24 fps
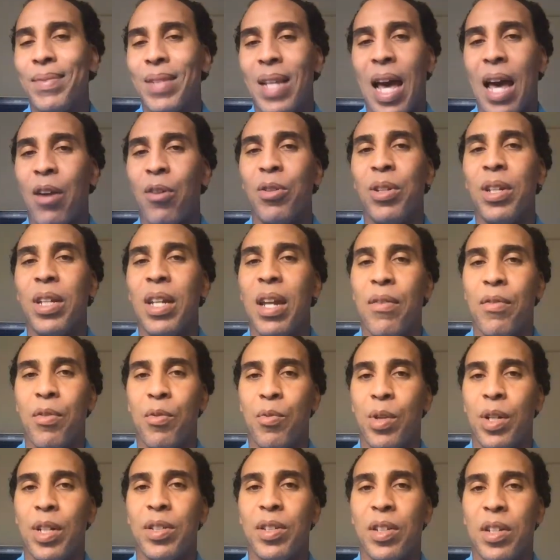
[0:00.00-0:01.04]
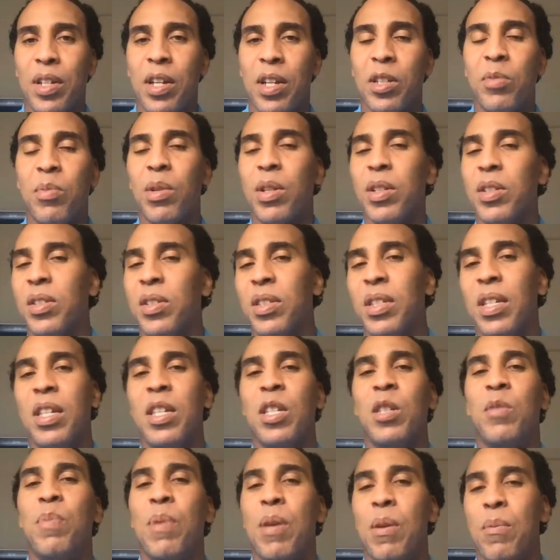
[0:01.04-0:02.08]
I don't need everyone as a customer because
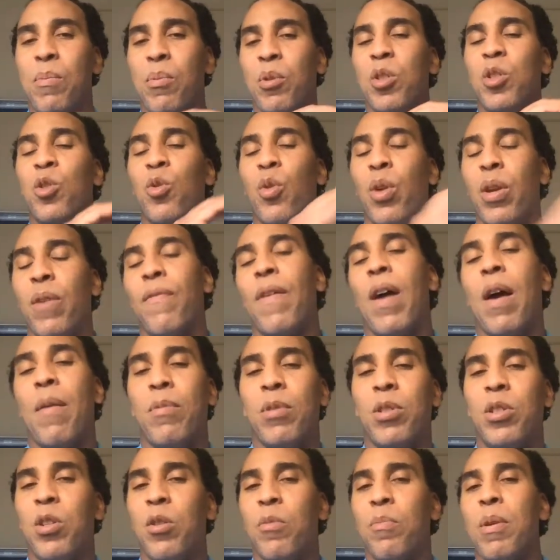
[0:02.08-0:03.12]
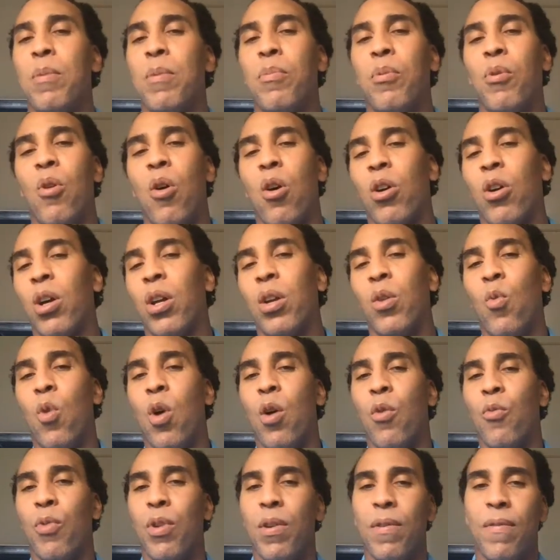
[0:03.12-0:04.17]
these people, this 25% of people are going to
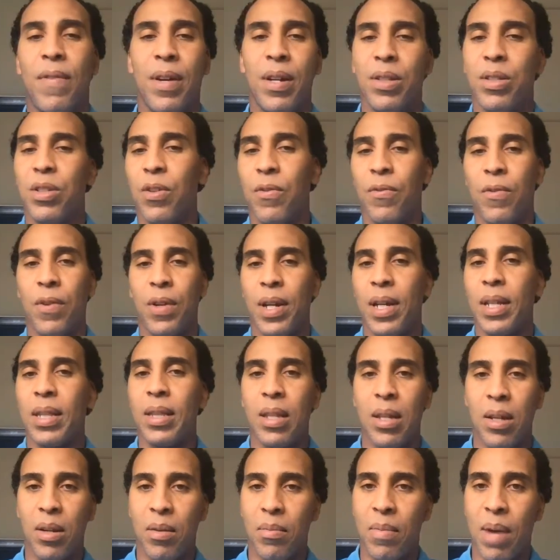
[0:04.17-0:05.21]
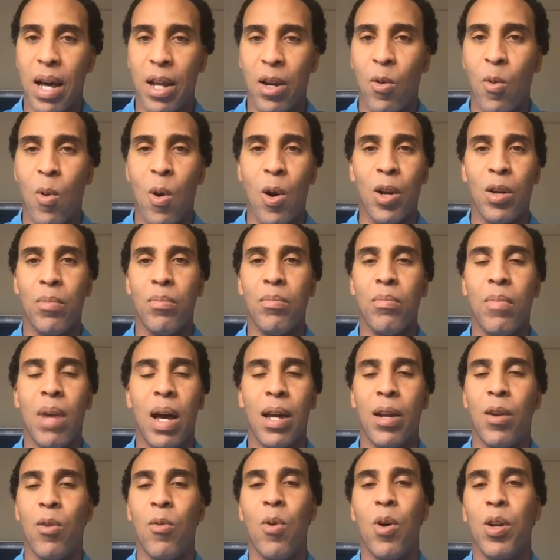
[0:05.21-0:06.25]
want refunds. So forget them. I don't want them. I
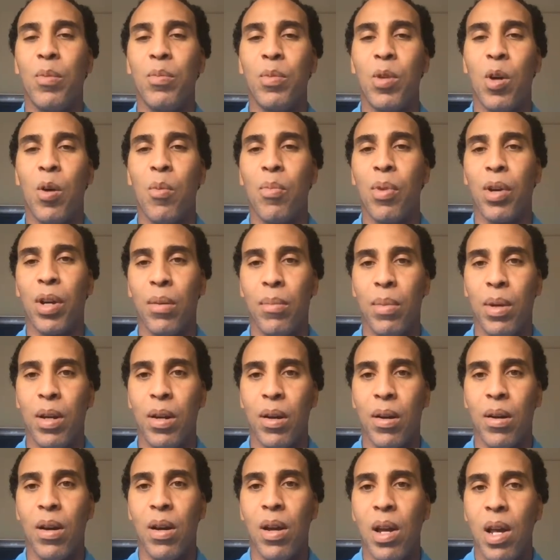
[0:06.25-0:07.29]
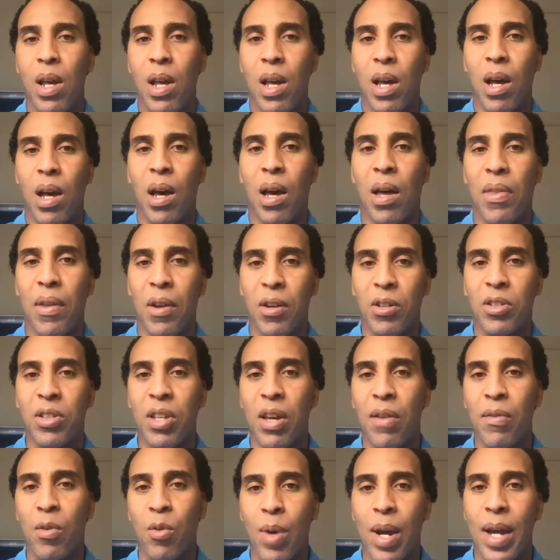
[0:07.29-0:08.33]
don't want them. Don't bring them here. Uh, there are
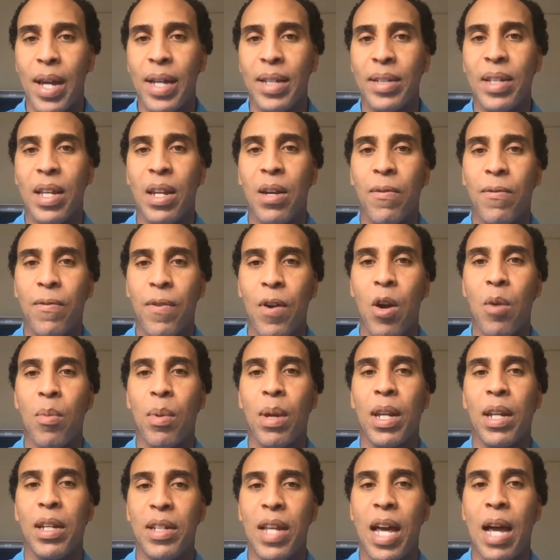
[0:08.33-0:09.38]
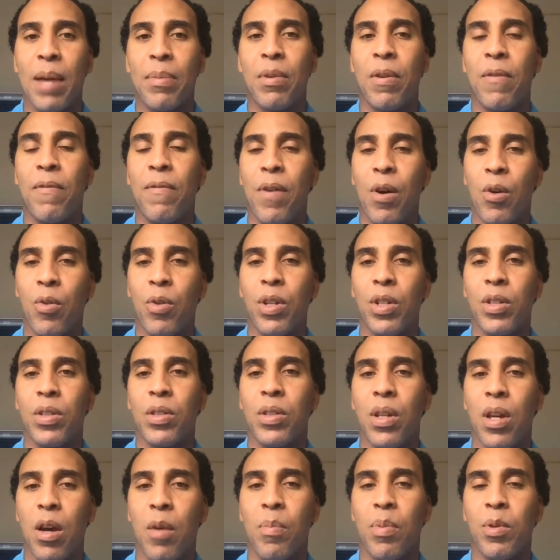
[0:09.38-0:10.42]
several ways that a firm can adopt a focus
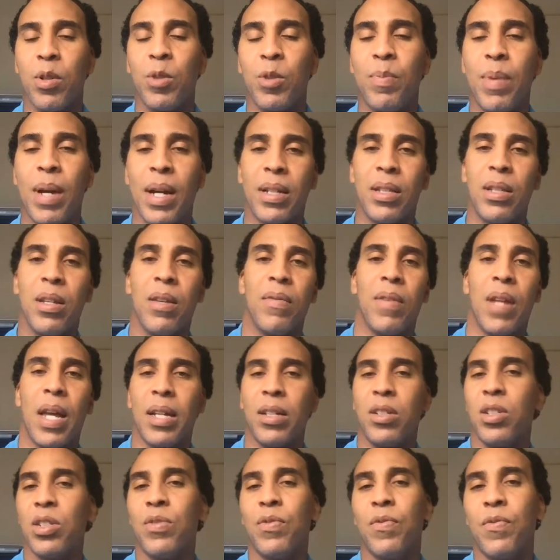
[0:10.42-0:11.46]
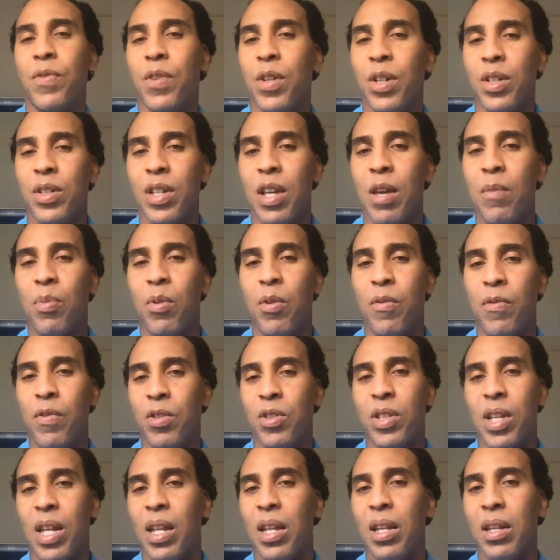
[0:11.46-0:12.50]
uh, perspective. Like just for example, if you're
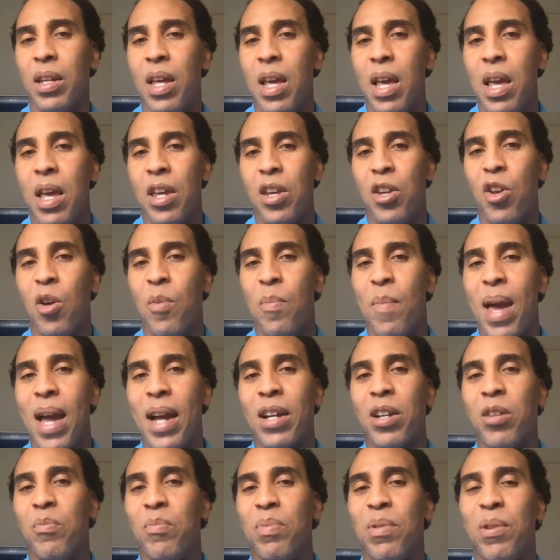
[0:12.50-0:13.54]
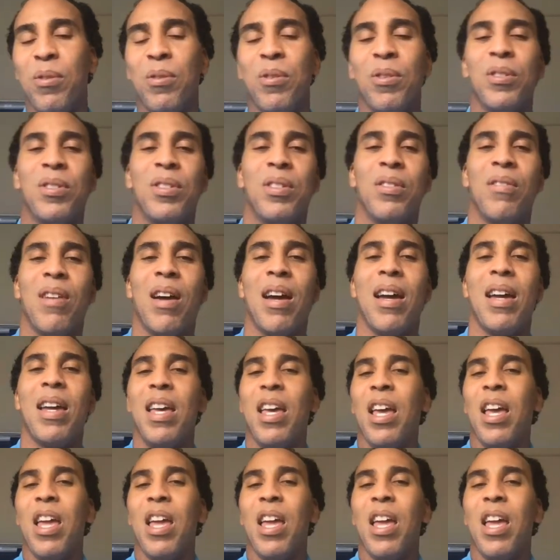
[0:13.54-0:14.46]
selling, you know, Mac computers, right?